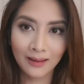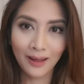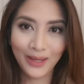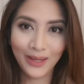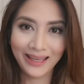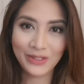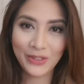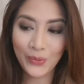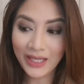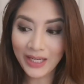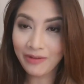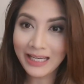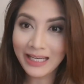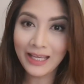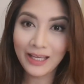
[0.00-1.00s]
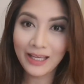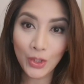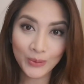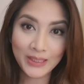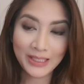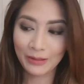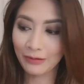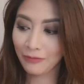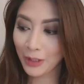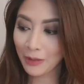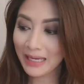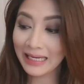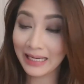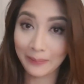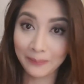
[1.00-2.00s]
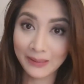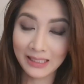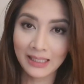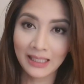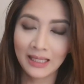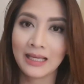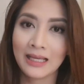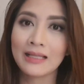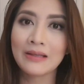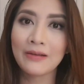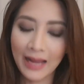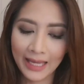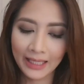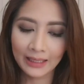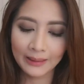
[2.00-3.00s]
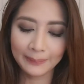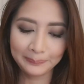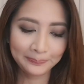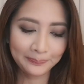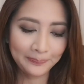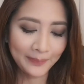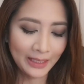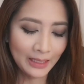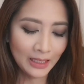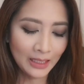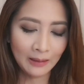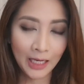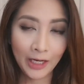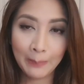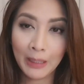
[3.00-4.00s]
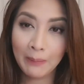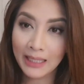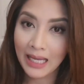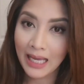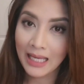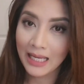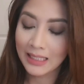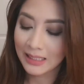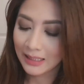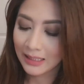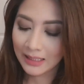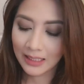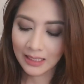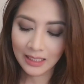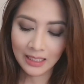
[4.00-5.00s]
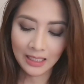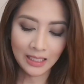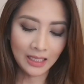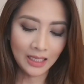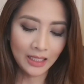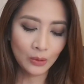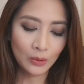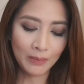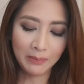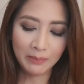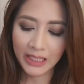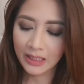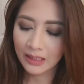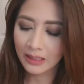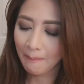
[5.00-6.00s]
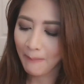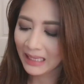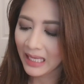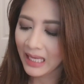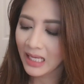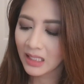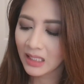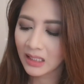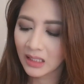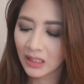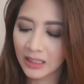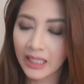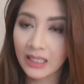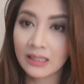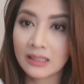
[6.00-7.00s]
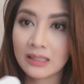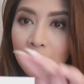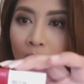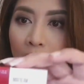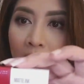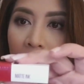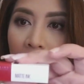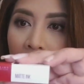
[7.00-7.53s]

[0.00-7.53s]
Okay, so what I really use for my lips sa flight. Lalo na pag matagalan. Itong Maybelline Matte Ink. Alright, so.